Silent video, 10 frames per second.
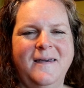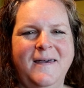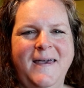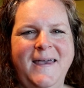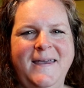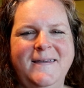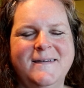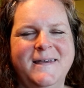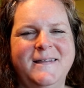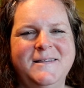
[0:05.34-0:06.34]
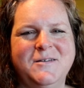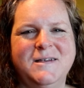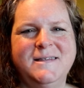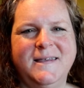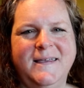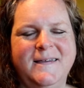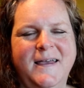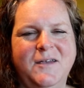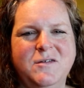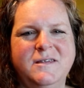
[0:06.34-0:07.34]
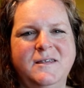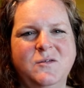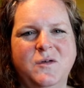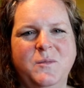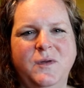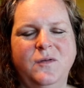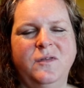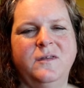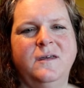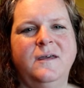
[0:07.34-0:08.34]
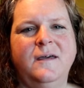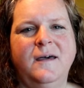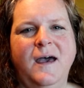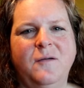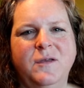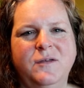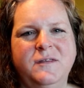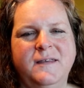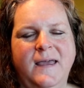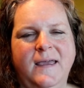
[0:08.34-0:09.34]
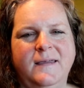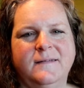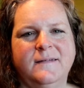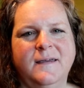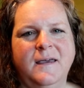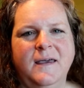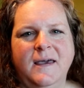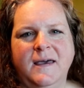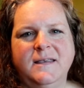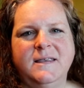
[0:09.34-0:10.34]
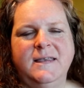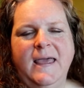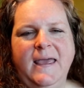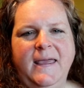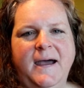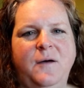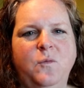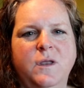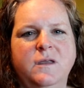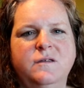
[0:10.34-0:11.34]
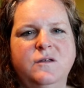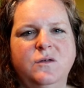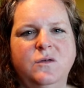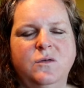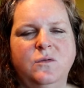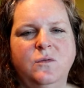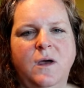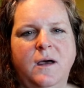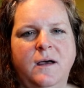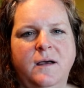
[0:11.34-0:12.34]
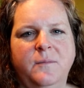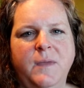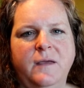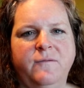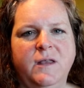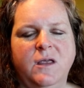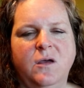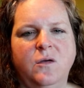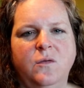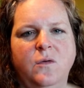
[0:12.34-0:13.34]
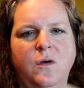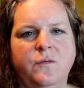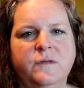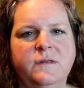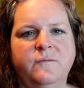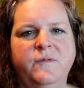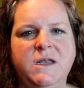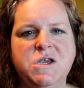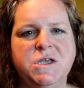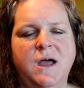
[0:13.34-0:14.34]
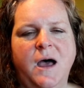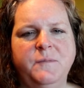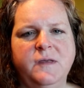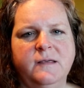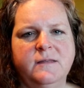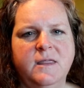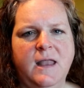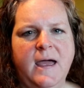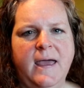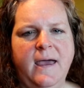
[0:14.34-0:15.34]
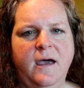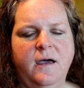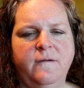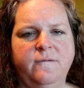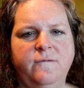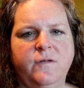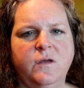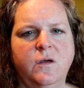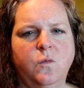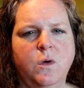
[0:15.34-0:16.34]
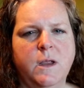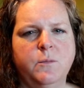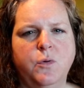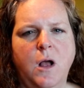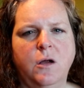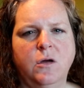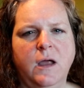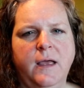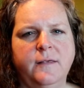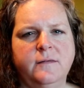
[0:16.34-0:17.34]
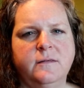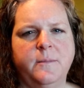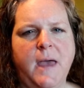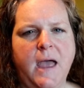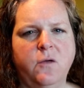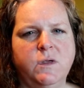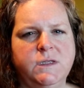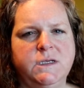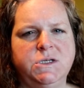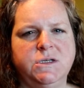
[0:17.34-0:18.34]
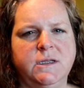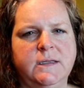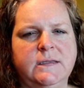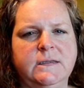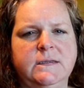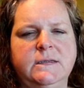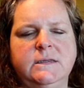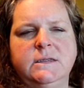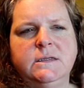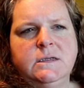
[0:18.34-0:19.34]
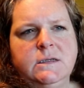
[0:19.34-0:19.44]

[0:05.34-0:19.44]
Hey, it's Christy at Christy's Corner Booth. How are you today? Today I wanted to make a video on some finished objects that I have, work in progress, some acquisitions.